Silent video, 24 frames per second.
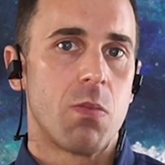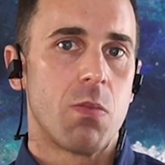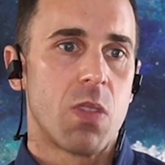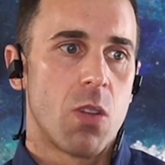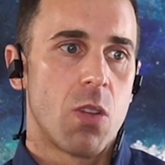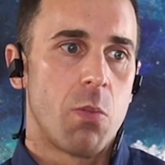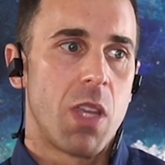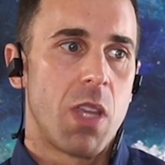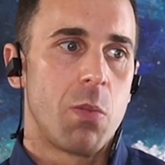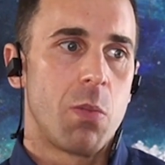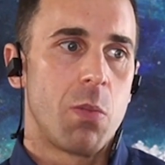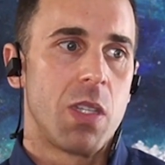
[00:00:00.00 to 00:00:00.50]
So
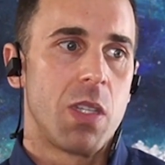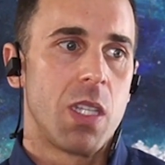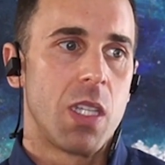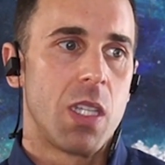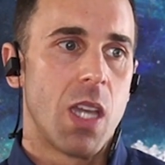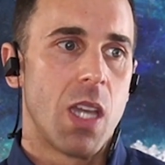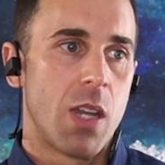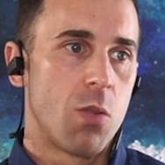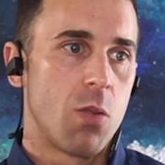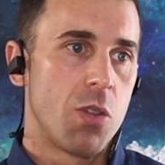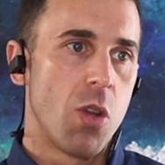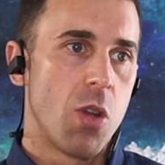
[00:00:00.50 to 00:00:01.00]
maybe
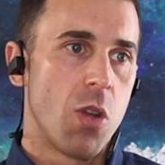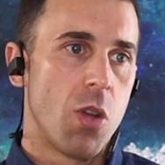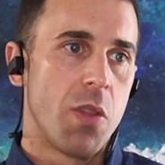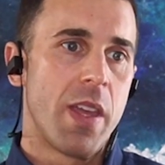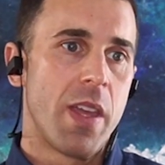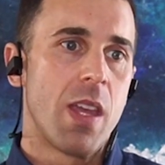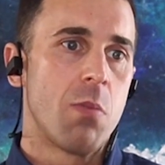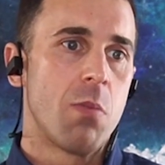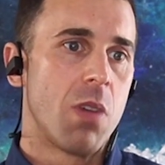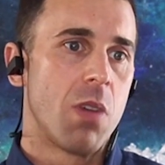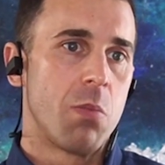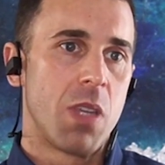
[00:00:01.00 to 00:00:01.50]
I don't know
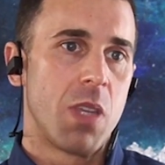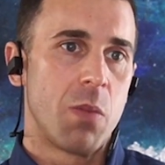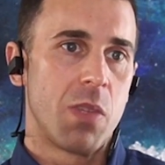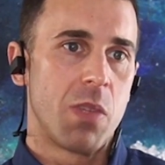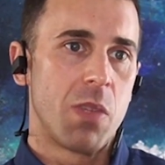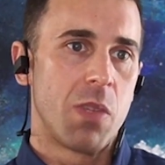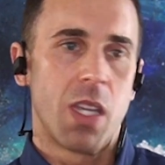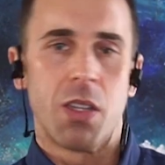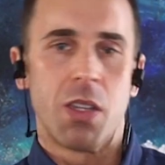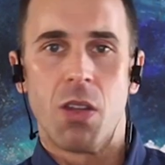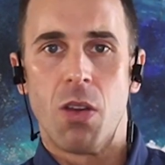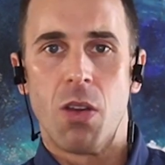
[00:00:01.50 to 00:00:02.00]
them, but maybe
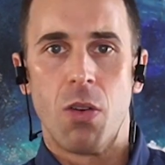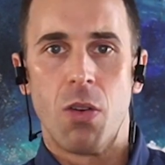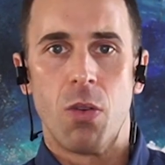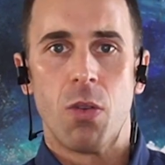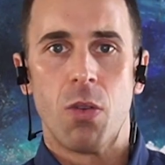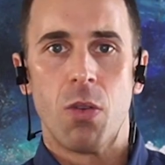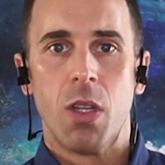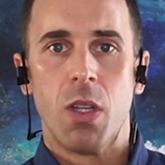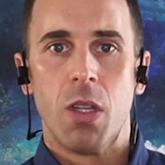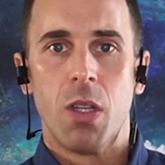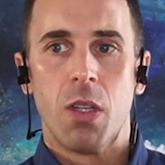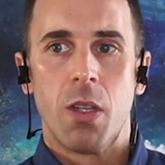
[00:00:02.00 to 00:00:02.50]
I
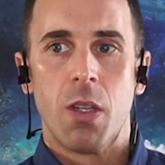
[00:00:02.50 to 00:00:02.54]
know